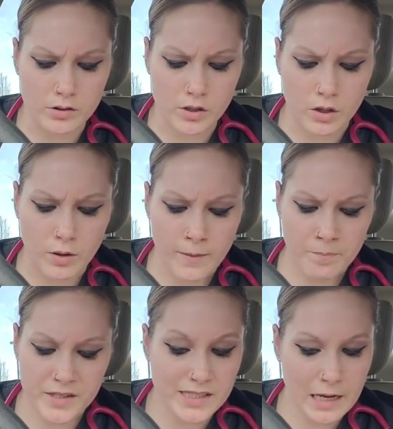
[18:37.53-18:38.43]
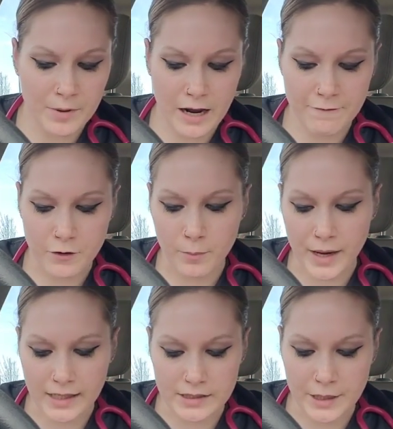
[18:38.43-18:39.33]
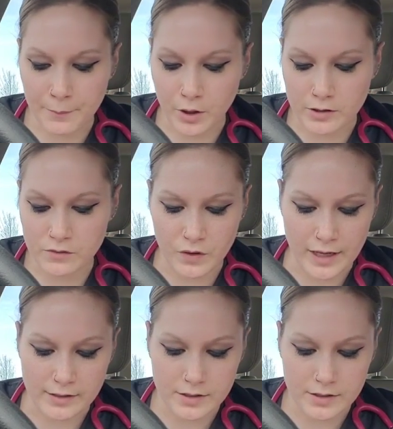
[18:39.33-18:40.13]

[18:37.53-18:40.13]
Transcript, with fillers: so Sam and I fell back to get Paul's flanks.